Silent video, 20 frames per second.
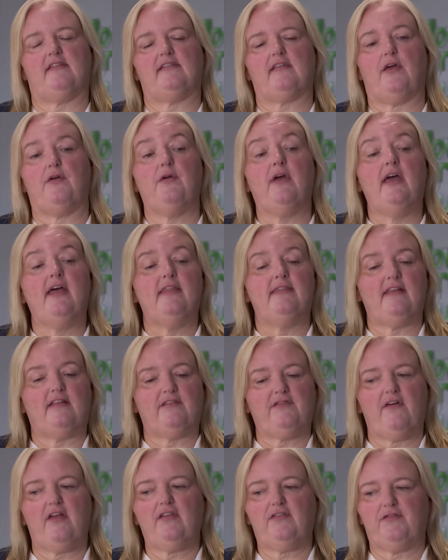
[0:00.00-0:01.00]
So
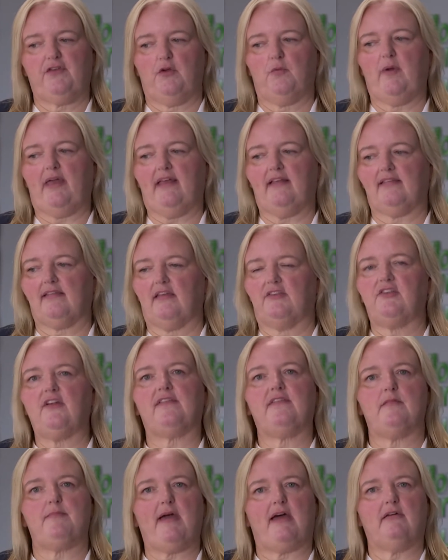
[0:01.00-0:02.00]
these first few weeks are
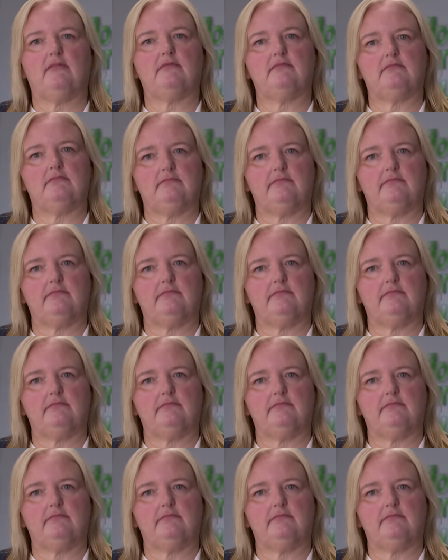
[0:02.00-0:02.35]
just about